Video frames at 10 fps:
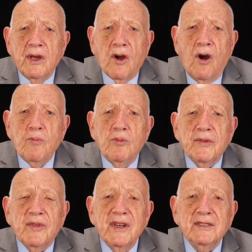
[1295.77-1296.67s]
cope
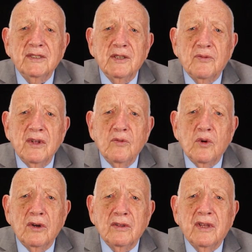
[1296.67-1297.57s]
with things in the real
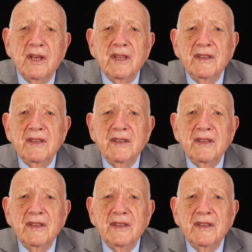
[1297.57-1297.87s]
world